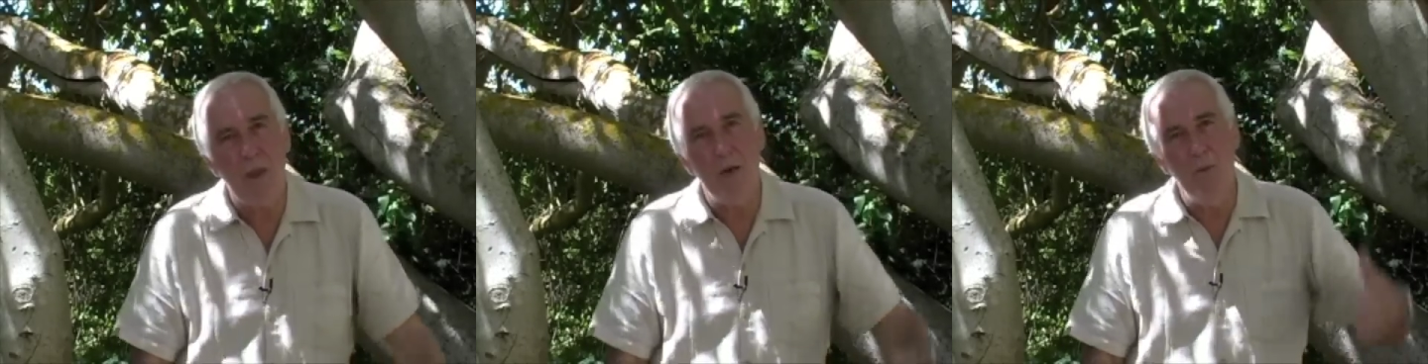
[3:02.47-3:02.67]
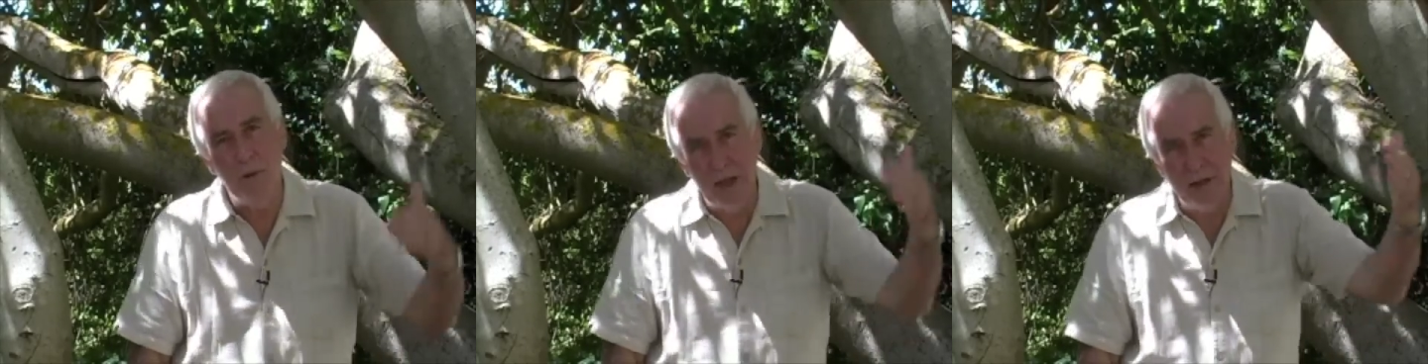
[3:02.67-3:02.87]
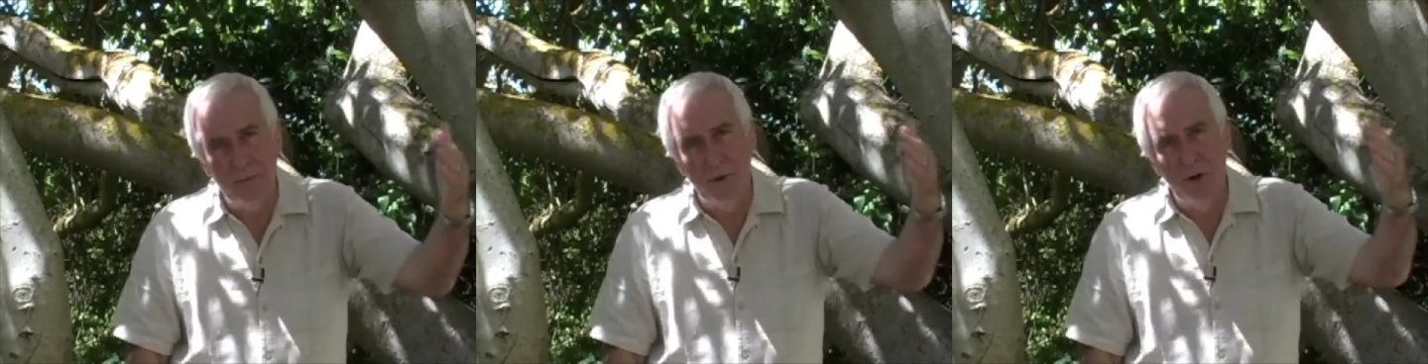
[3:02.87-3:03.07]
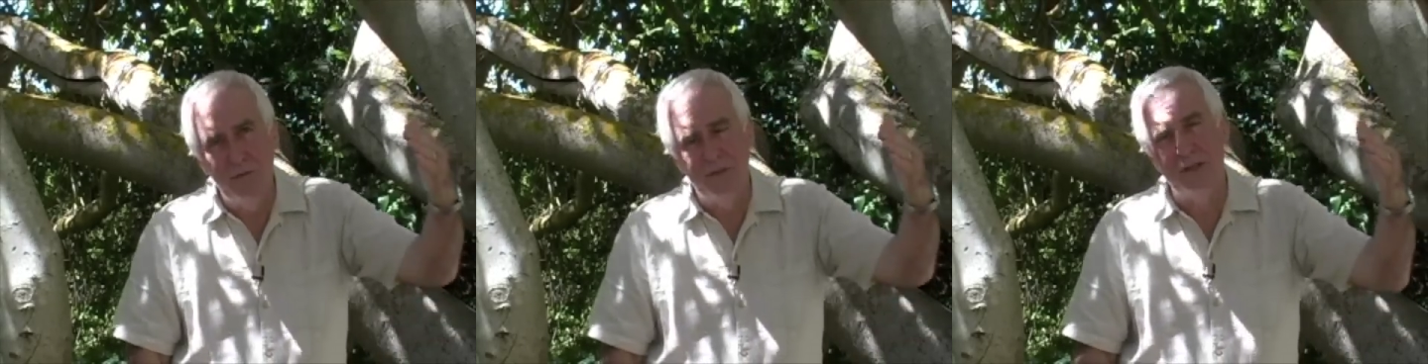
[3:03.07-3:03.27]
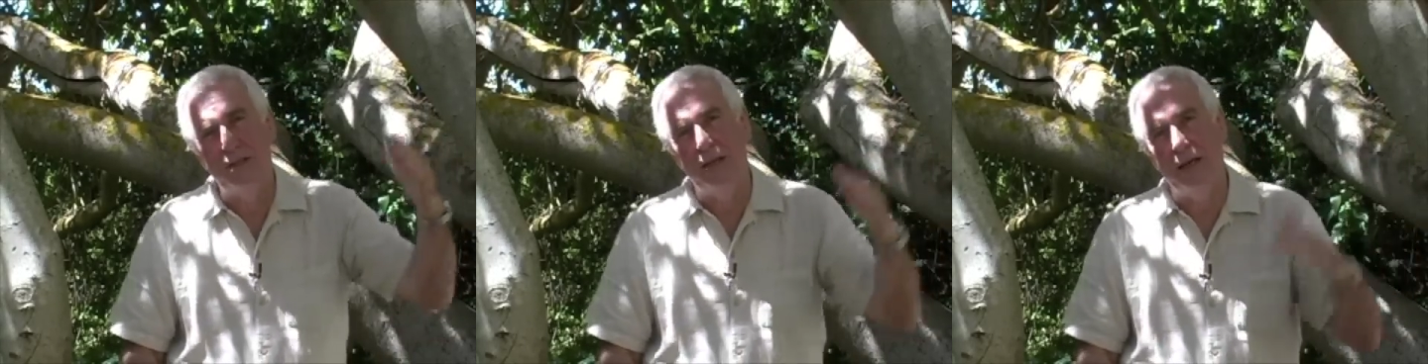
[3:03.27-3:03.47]
We then move
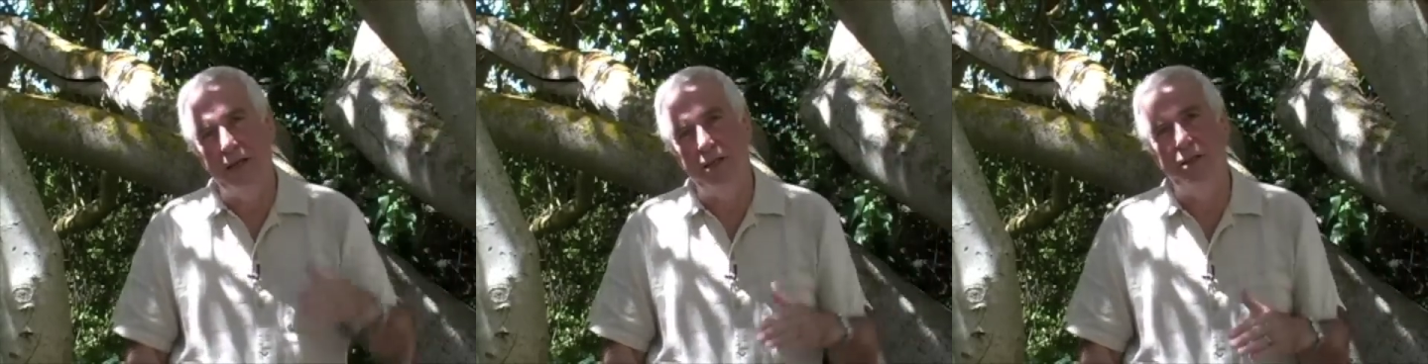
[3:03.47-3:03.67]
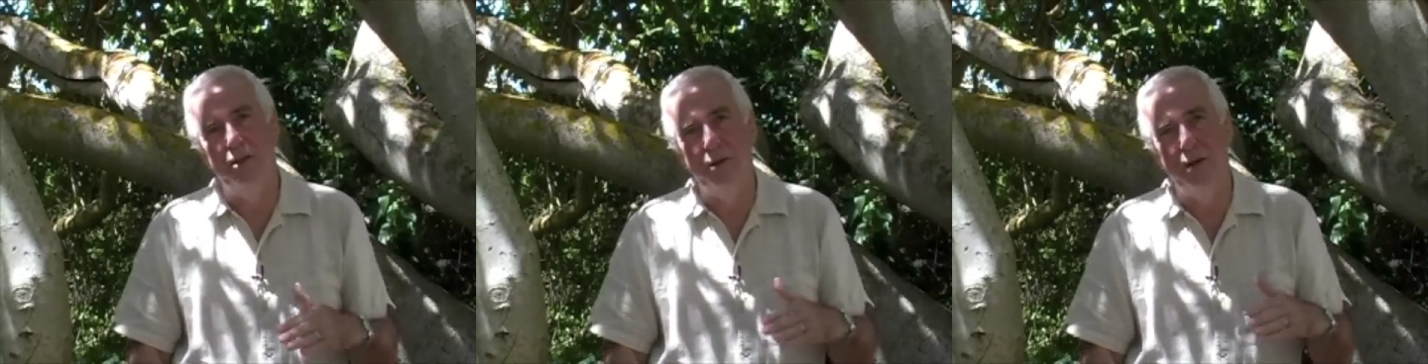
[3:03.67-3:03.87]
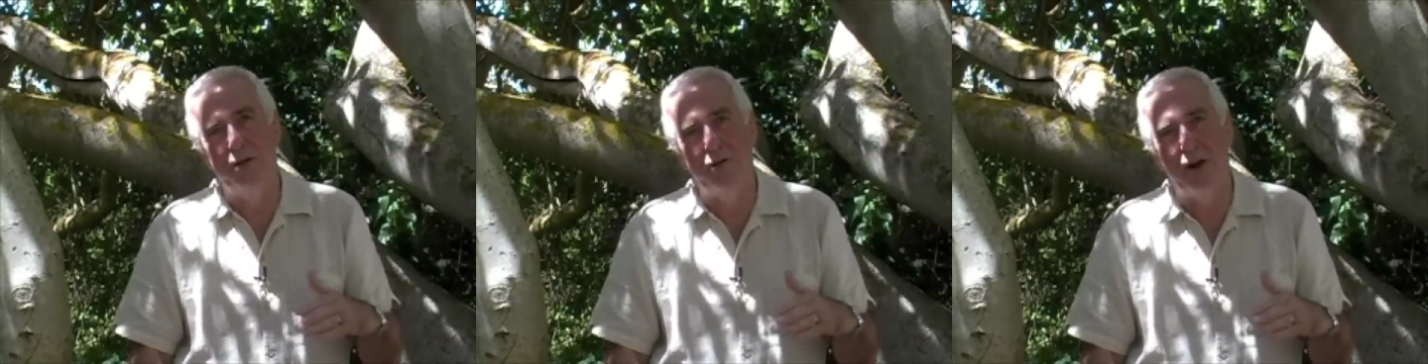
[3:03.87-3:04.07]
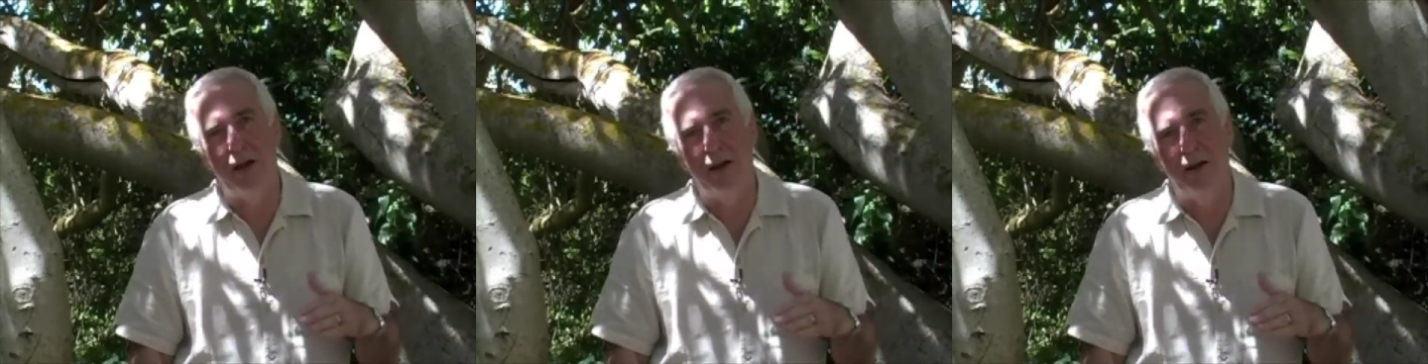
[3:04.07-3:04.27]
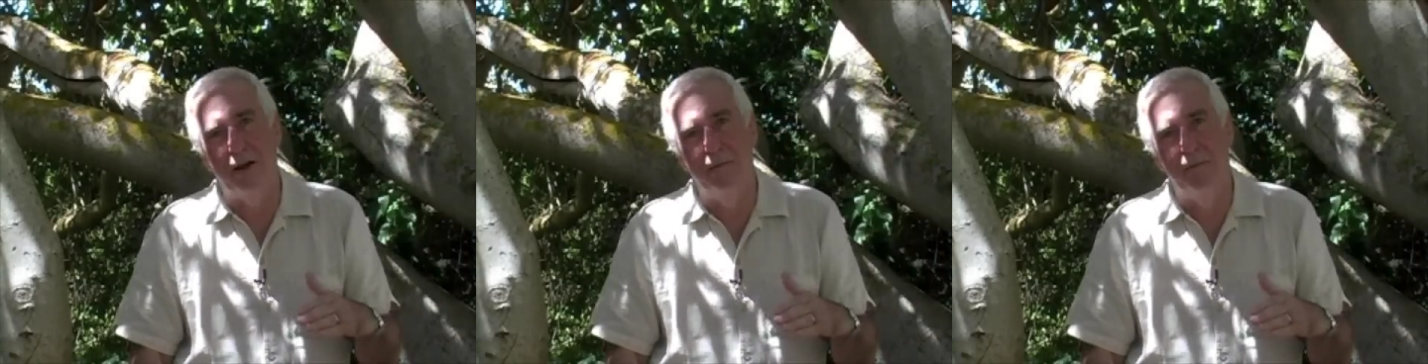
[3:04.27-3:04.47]
to stage 2 in
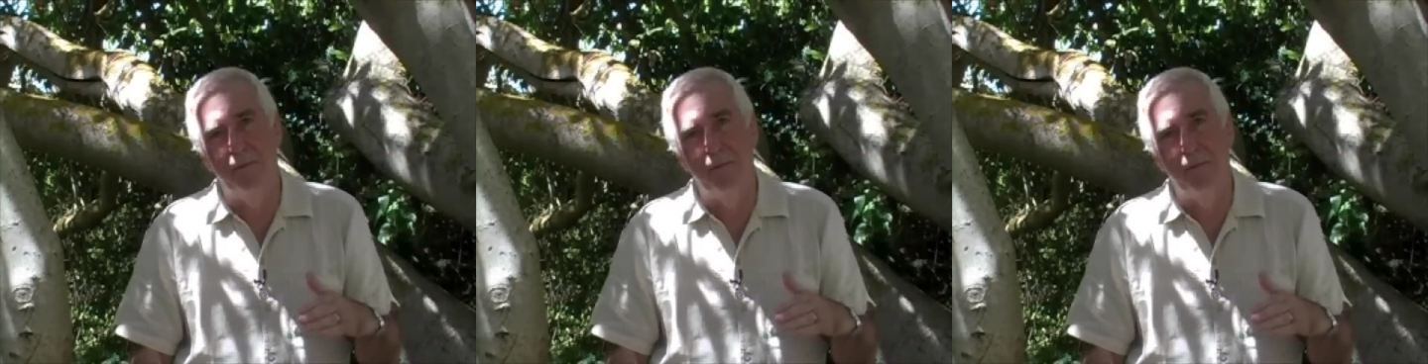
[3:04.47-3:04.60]
training.